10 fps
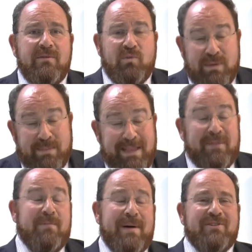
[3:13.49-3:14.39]
towards the
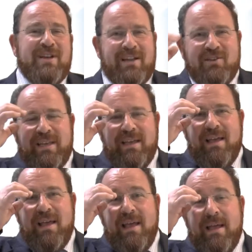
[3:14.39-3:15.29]
middle of the Parsha actually.
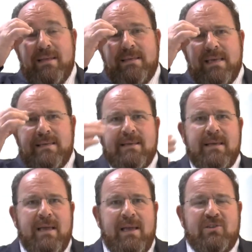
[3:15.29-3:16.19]
It
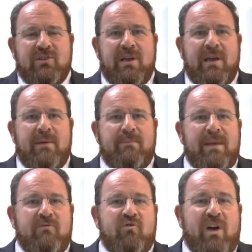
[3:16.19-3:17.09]
says,
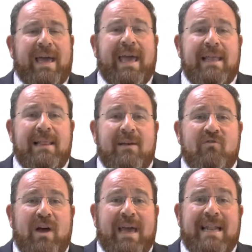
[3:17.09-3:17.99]

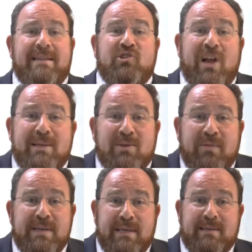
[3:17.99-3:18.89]
Rachel is jealous
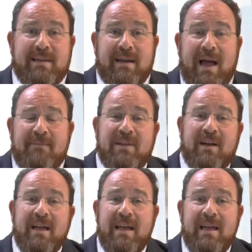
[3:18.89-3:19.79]
of her sister.
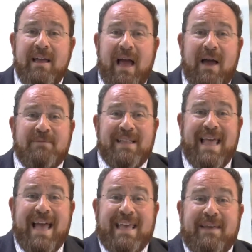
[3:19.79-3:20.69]
After
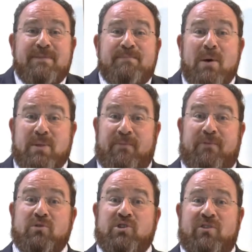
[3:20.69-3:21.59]
Leah gives birth to
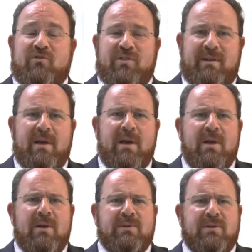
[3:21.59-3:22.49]
4 children,
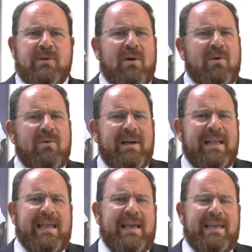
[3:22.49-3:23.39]
so
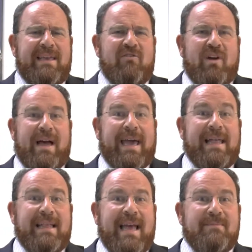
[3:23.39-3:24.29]

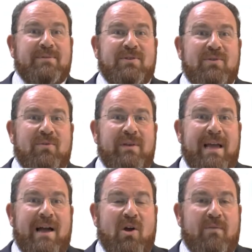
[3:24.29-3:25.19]
Rachel comes to
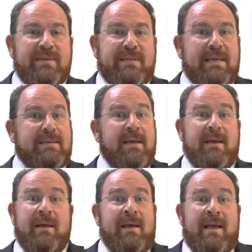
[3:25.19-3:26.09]
Yaakov and says,